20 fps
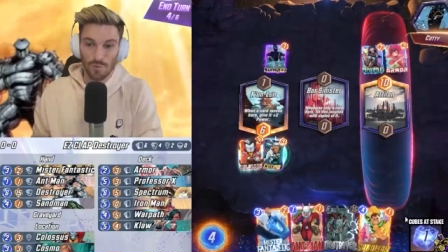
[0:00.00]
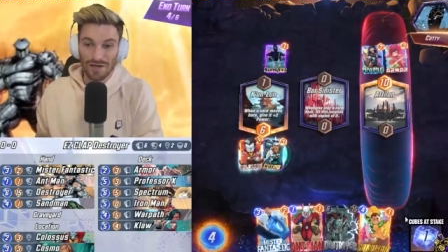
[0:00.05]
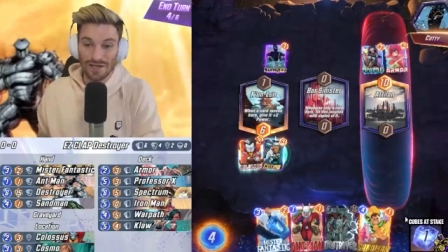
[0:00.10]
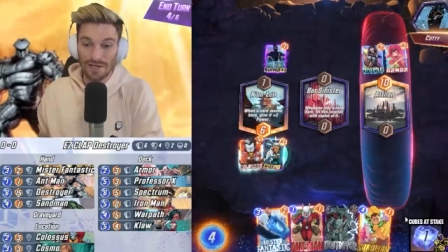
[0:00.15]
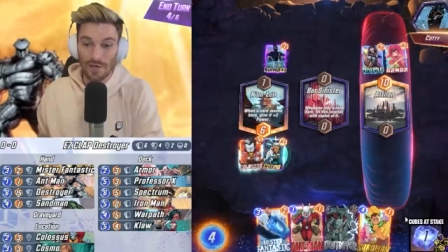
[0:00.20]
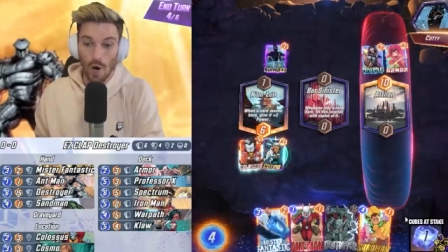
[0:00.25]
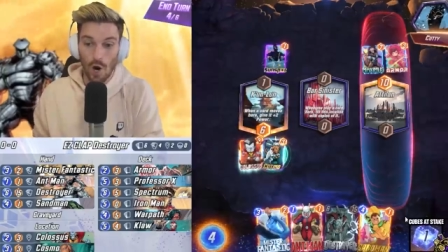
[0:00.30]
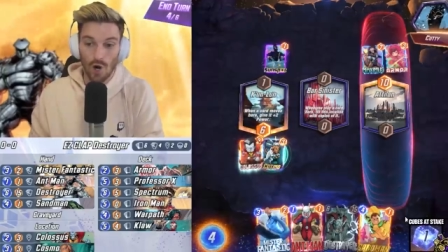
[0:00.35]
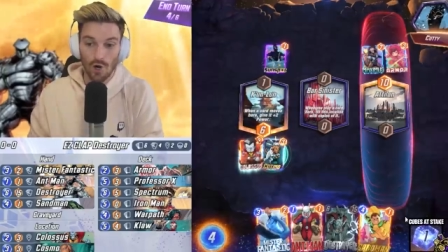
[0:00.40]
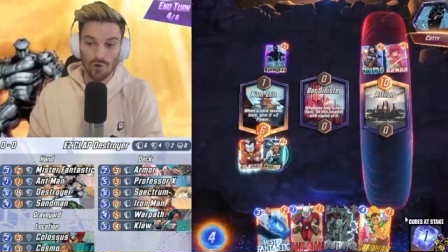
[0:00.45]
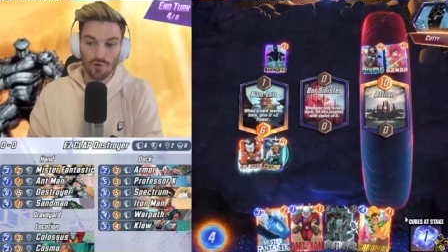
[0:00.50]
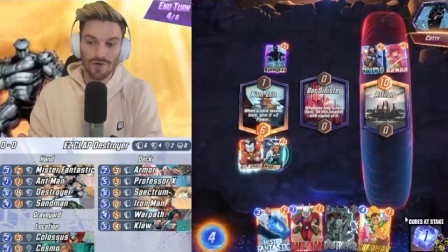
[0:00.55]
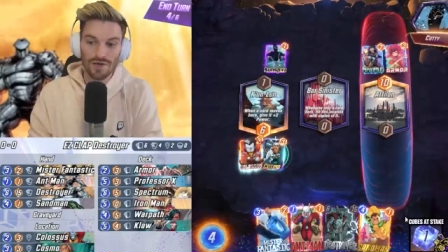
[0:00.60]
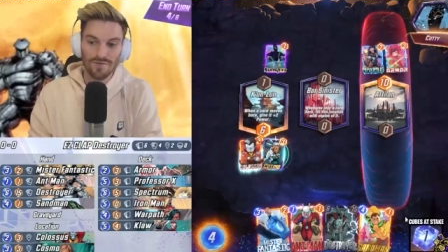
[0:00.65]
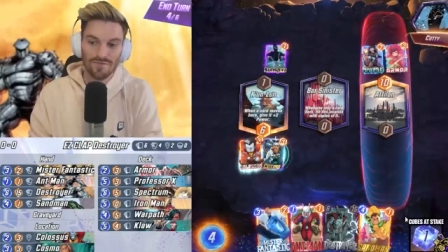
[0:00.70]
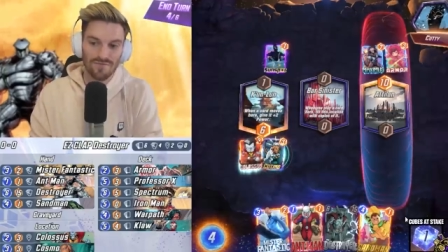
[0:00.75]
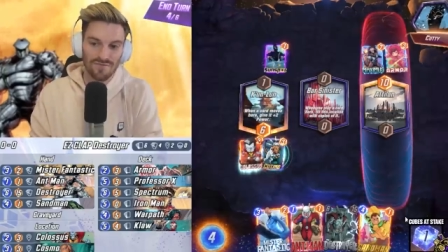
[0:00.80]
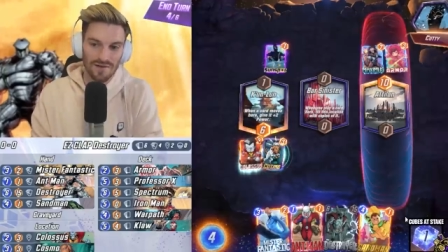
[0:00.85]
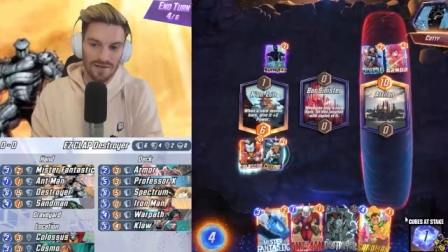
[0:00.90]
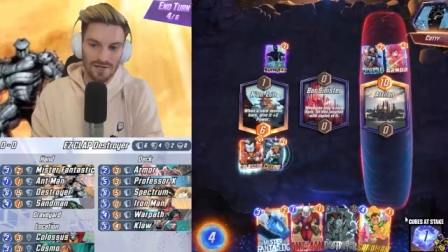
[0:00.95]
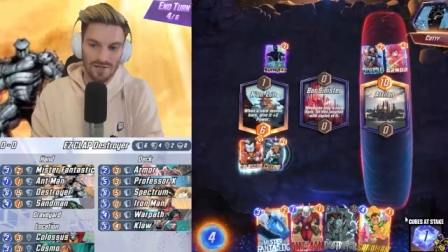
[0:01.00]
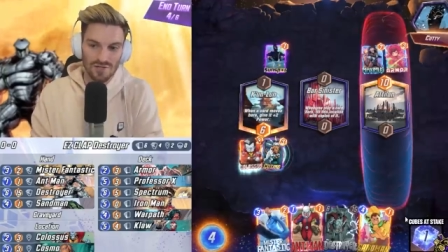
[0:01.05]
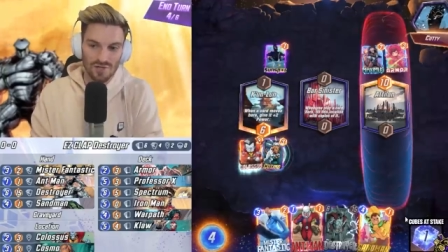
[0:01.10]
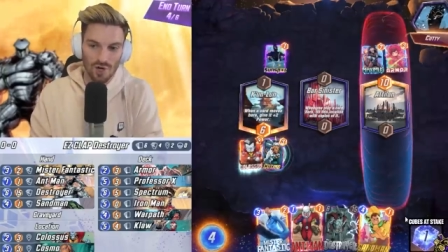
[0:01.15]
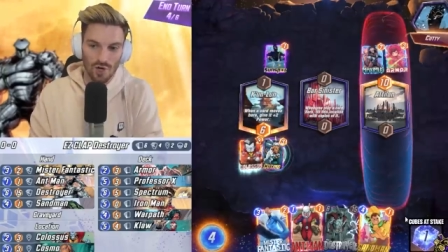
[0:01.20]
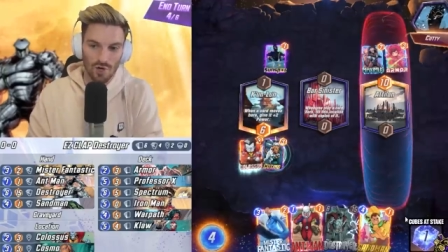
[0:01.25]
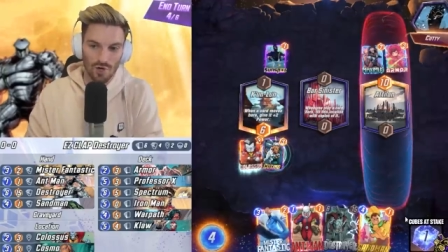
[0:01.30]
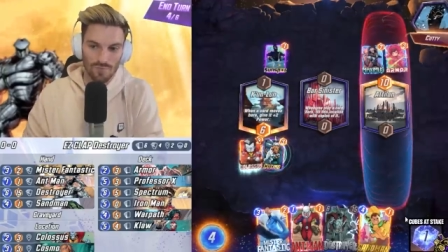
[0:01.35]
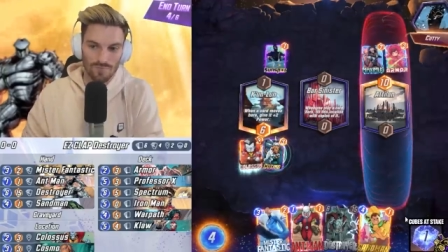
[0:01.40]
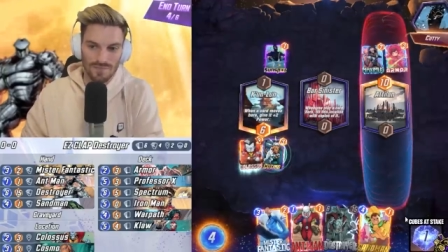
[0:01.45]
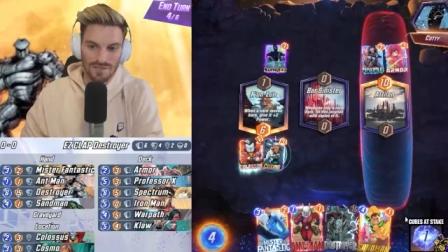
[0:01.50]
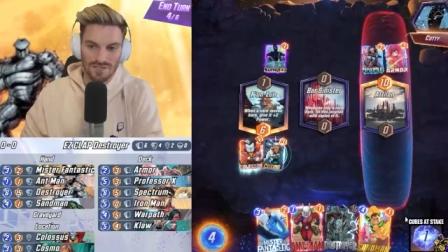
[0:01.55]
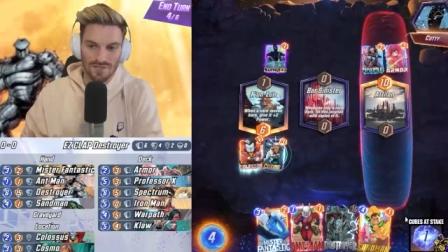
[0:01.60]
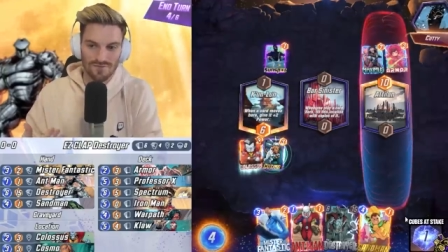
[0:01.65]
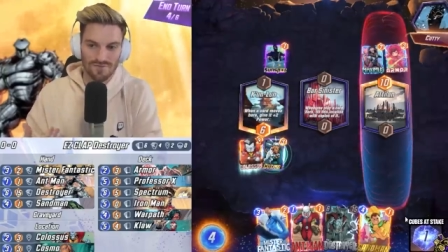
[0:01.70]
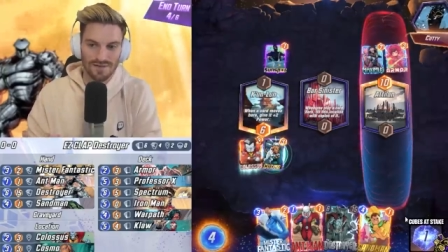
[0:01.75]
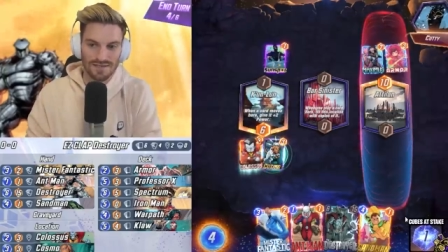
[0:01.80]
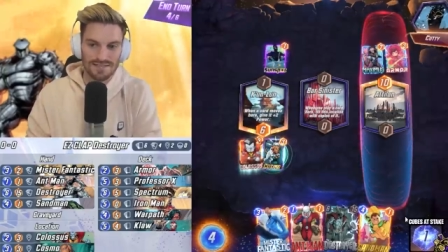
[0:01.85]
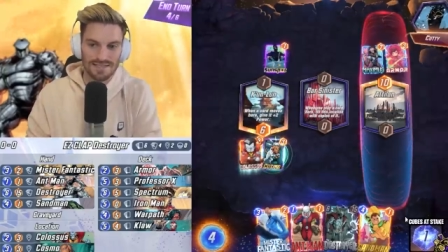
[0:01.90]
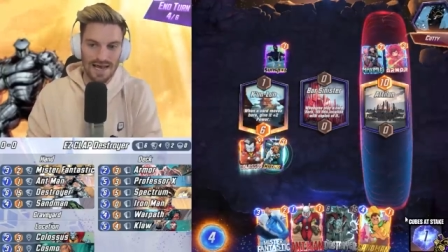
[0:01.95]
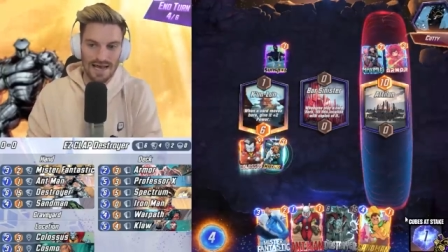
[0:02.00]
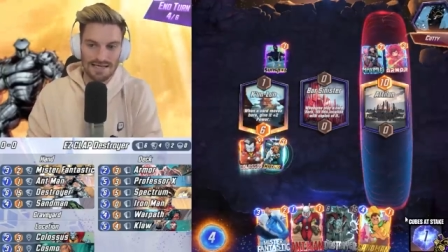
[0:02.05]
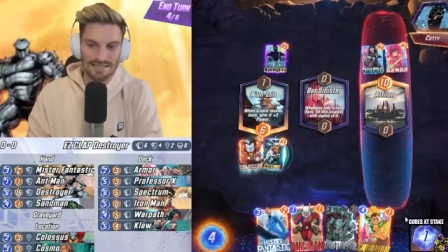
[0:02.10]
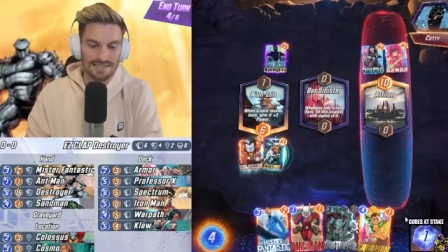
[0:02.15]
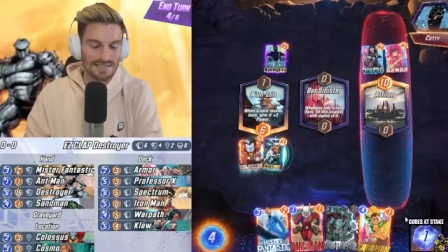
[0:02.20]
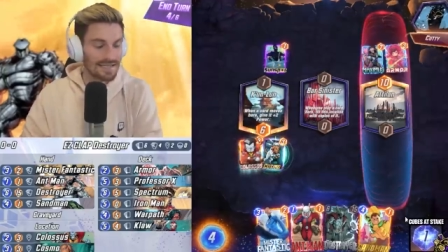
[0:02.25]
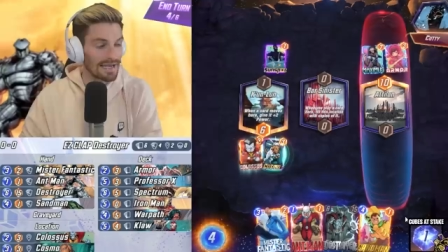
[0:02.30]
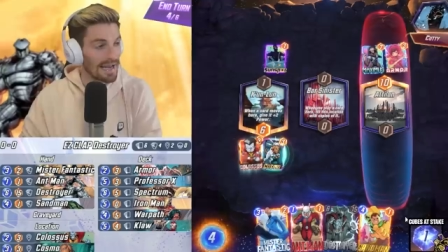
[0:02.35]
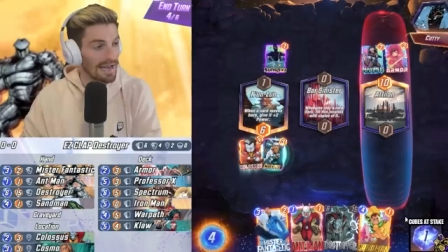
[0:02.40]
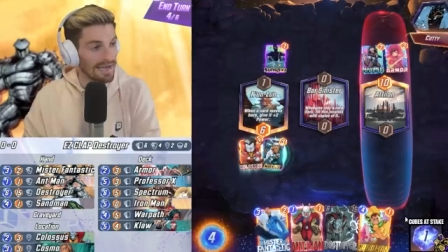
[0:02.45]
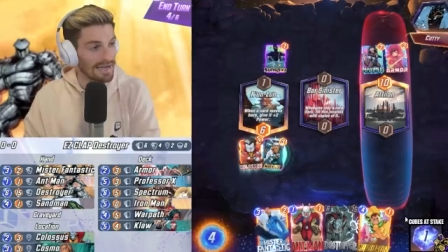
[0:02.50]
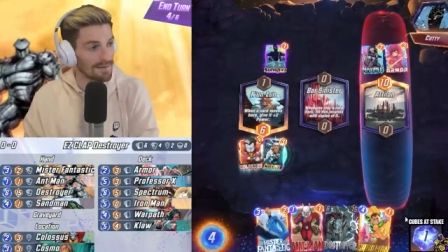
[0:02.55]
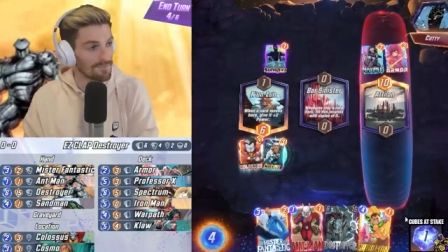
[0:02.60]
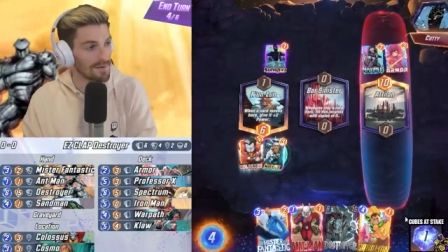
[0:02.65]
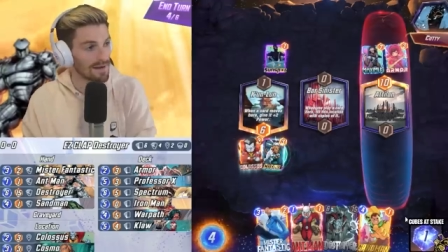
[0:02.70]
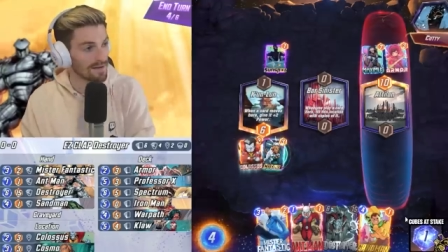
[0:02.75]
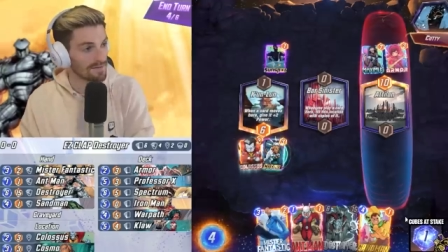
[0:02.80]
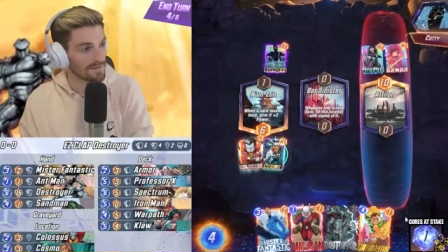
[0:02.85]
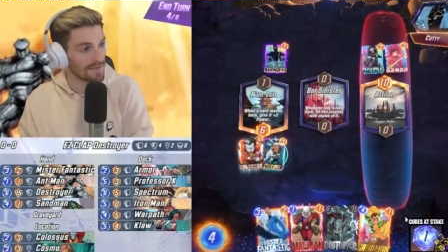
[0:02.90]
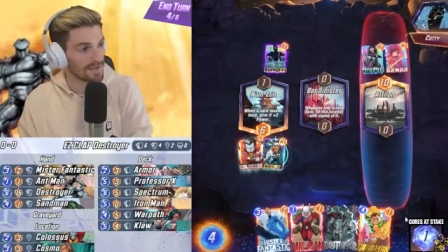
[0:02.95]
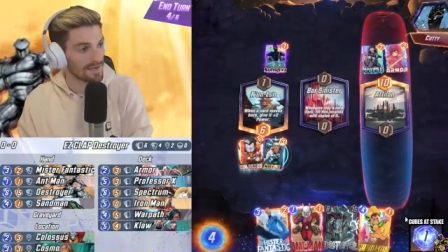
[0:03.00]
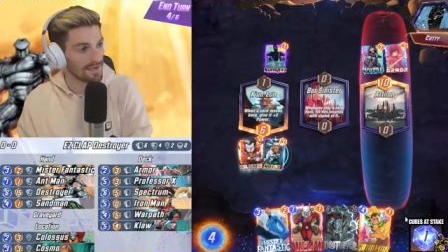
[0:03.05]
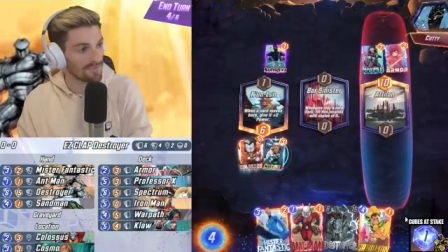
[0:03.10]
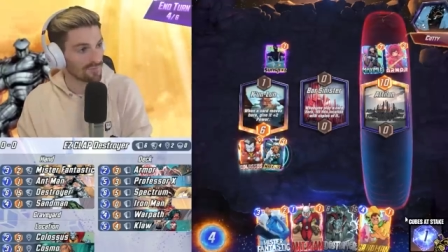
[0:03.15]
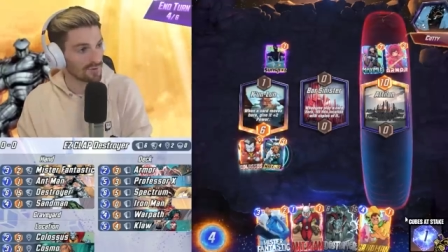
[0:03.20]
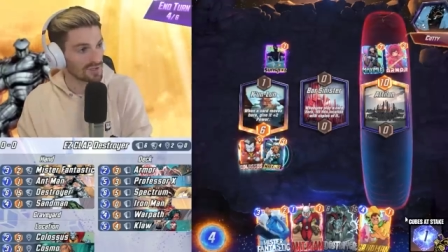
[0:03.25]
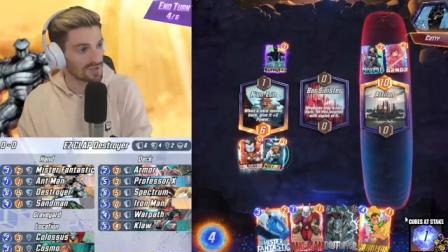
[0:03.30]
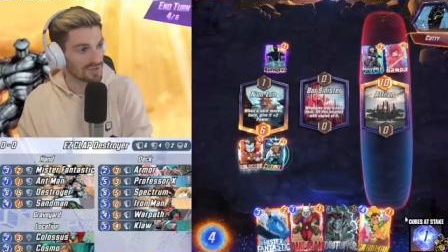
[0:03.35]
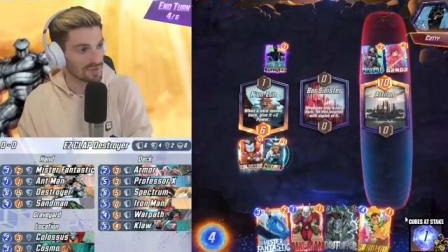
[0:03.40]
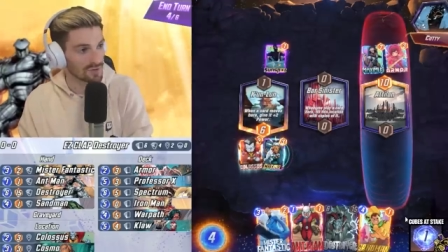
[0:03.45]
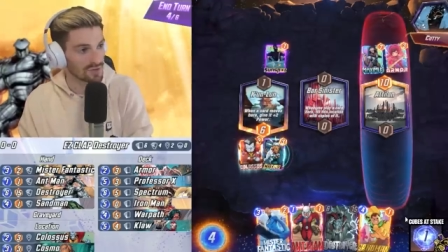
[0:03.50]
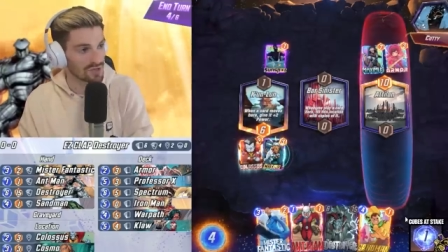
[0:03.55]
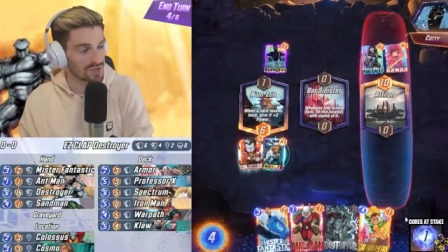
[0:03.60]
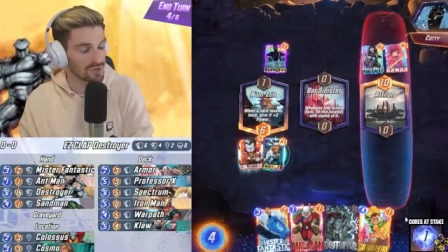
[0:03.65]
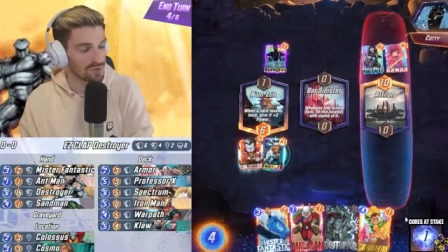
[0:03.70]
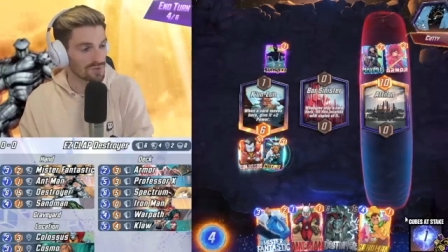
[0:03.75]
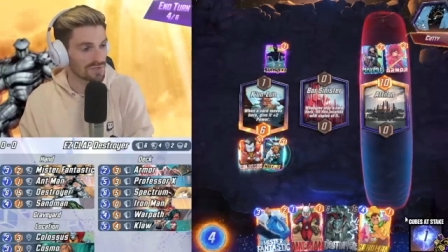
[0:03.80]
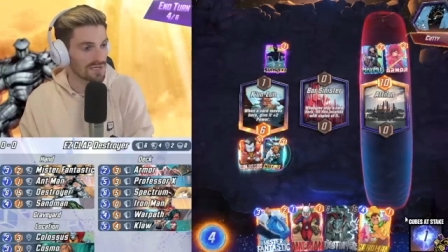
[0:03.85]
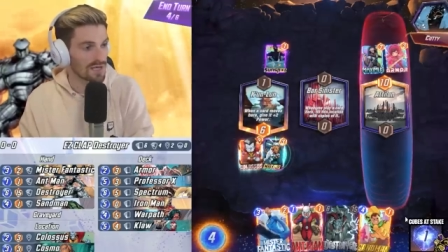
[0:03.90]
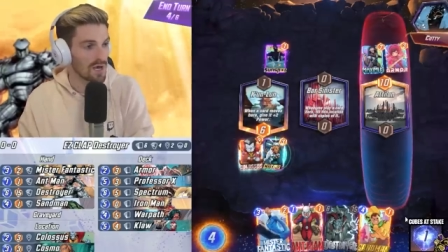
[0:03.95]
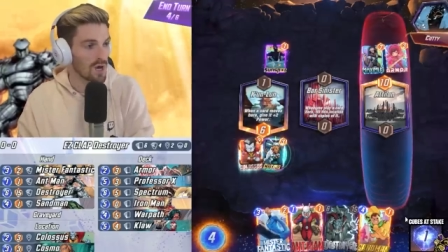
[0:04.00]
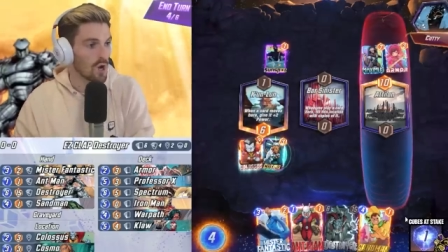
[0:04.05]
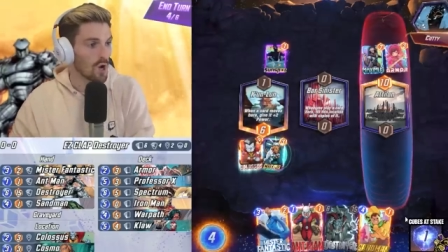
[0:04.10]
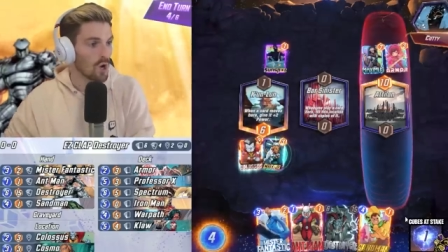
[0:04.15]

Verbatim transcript: We can already finish our Mr. Fantastic Ant-Man lane if we so choose.